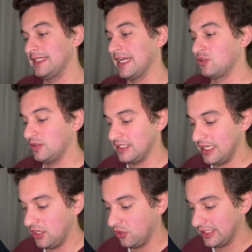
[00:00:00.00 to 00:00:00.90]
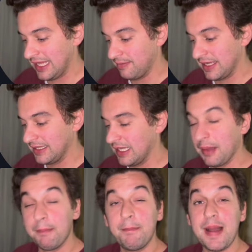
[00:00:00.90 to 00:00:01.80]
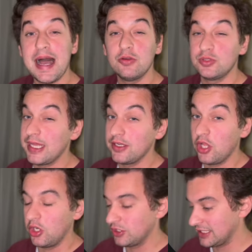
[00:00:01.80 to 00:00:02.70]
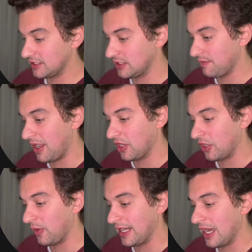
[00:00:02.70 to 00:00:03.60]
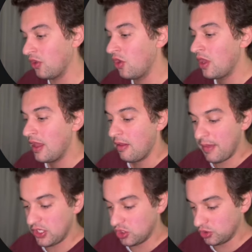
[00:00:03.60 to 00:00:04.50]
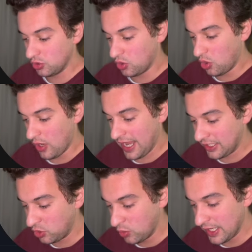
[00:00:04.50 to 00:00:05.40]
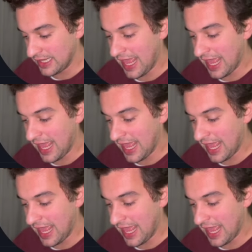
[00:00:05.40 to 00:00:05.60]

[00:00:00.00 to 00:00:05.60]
as we see here, 10 Matic, about $10 as the market right now, make sure to go and do it.